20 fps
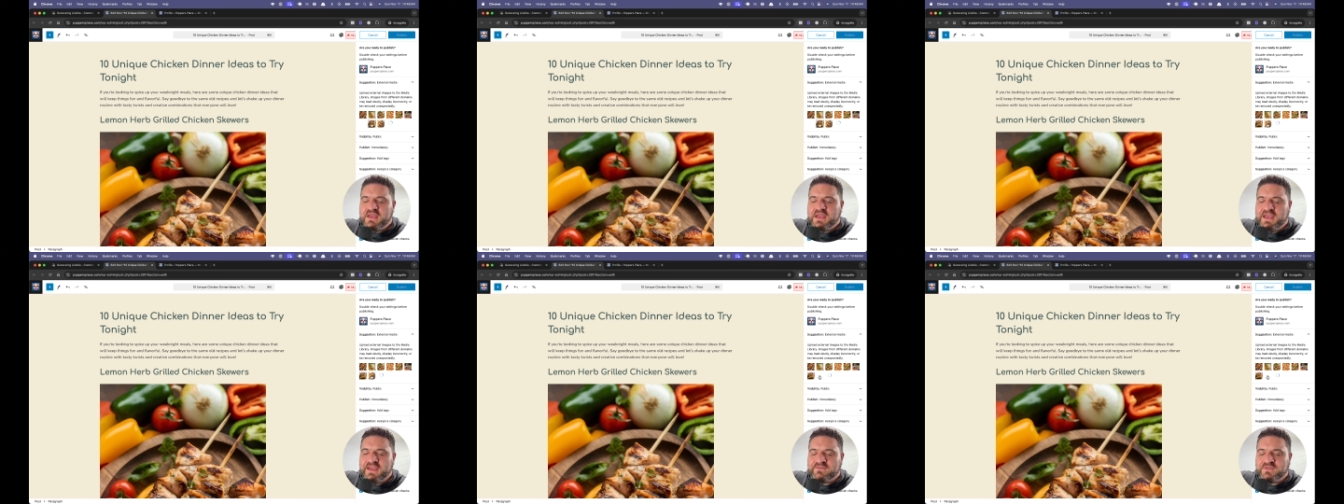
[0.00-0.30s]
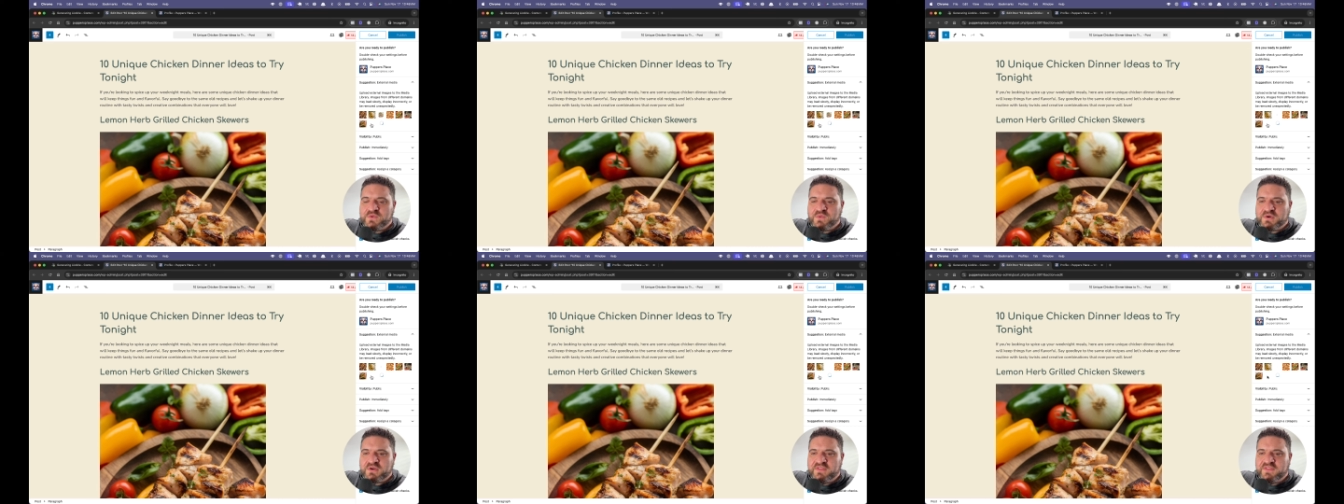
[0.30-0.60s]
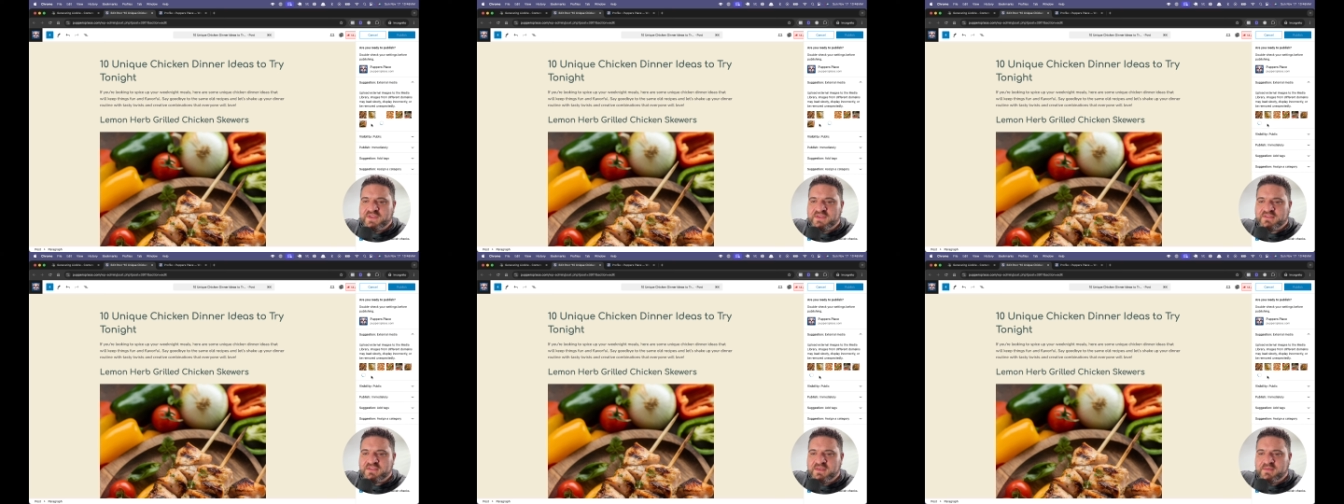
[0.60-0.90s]
every one of
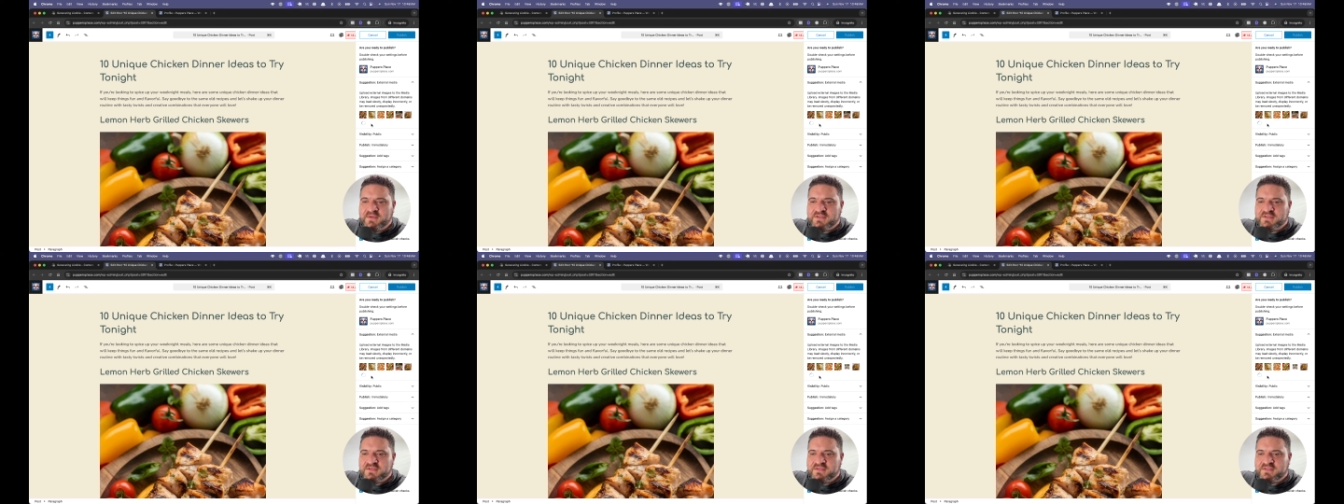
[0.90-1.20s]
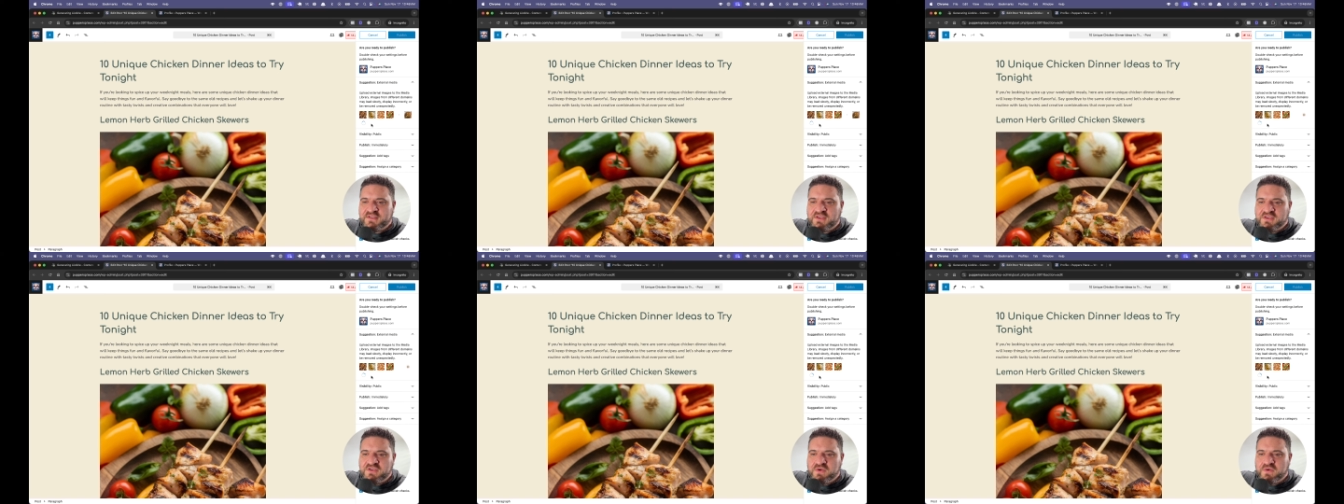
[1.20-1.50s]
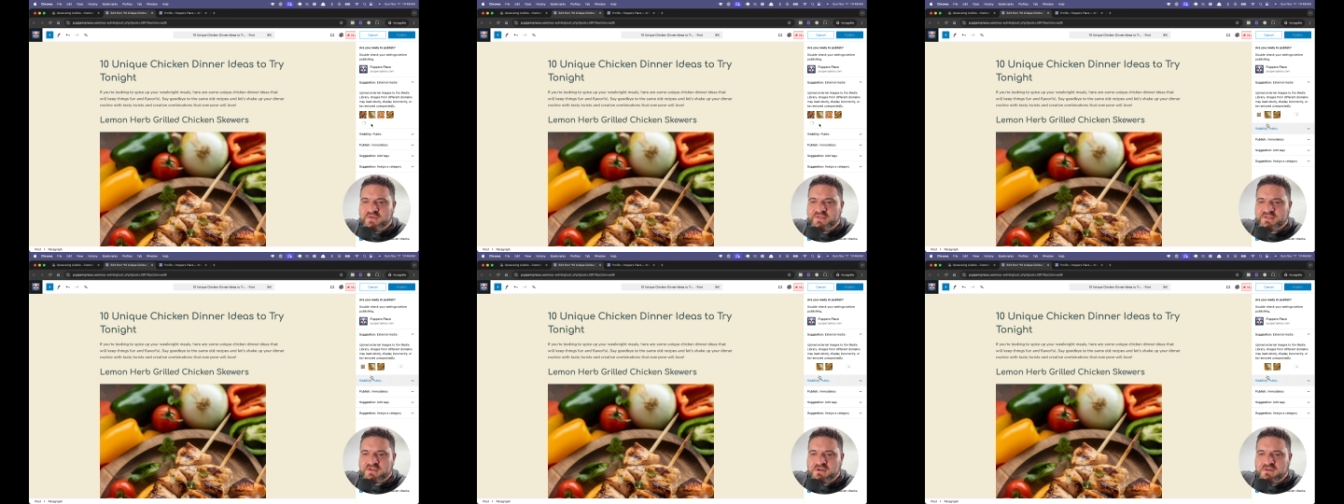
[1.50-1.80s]
these images to
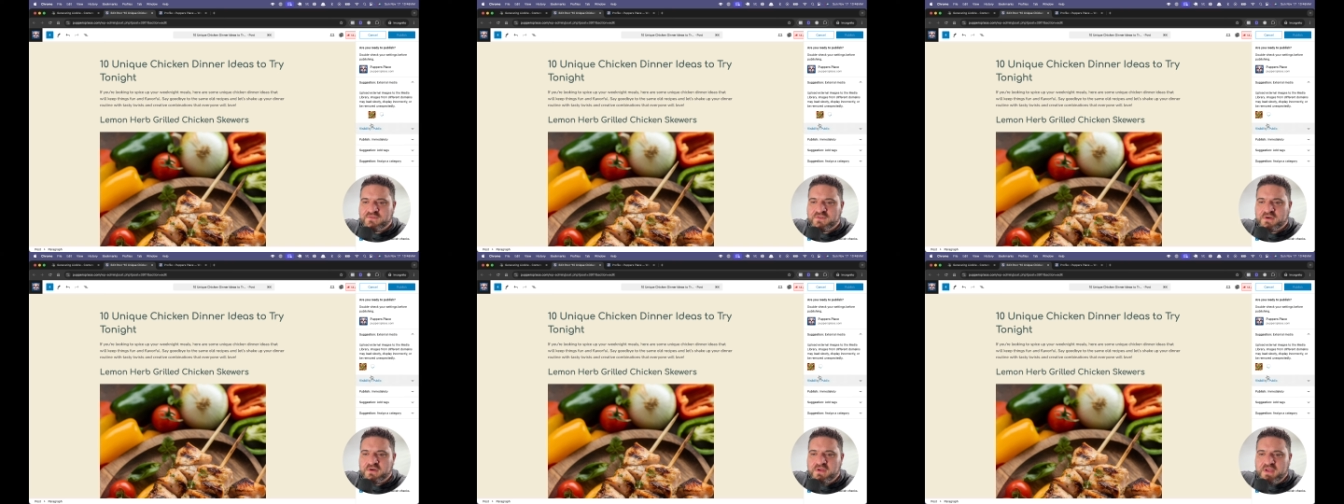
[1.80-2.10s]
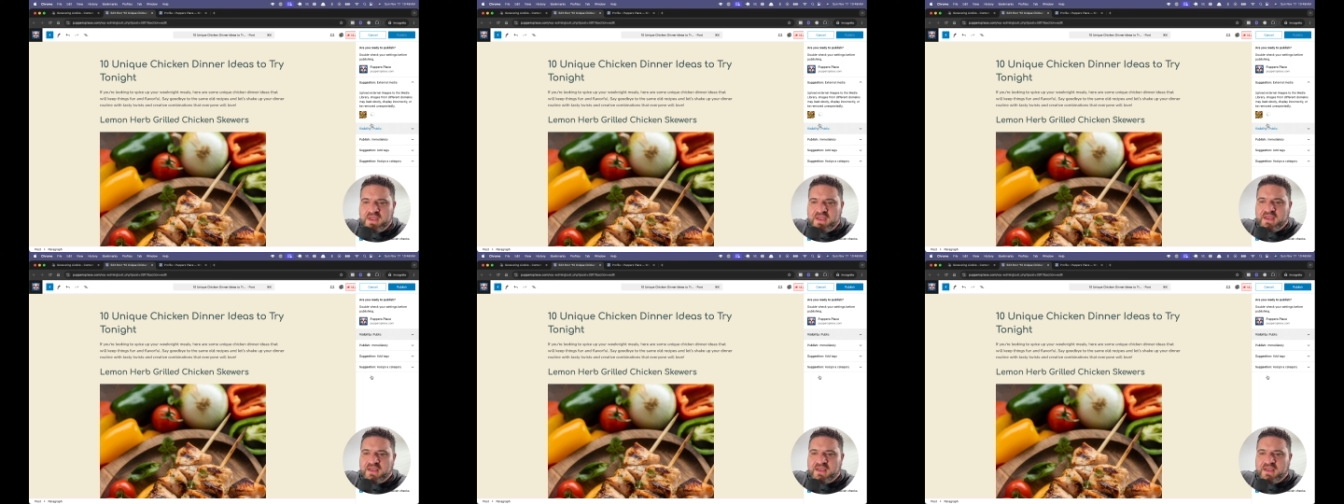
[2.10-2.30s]
your server.